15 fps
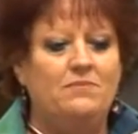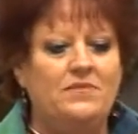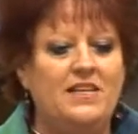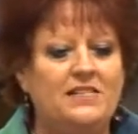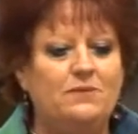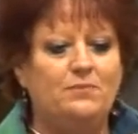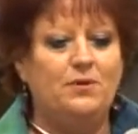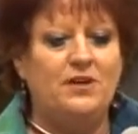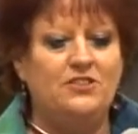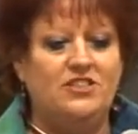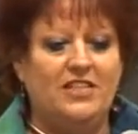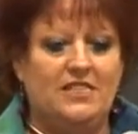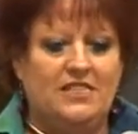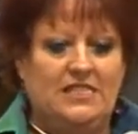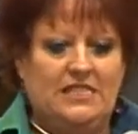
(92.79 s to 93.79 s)
This
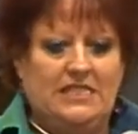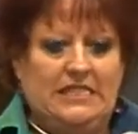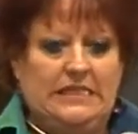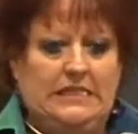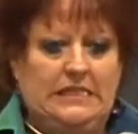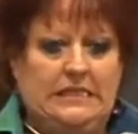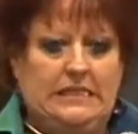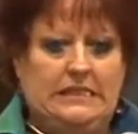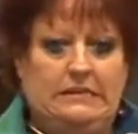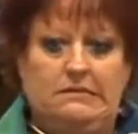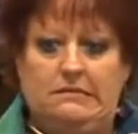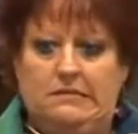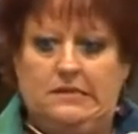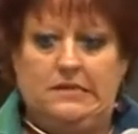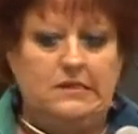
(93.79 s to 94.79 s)
project, oh
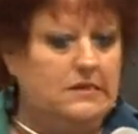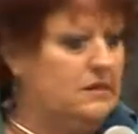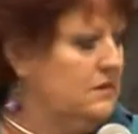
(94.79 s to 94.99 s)
gosh,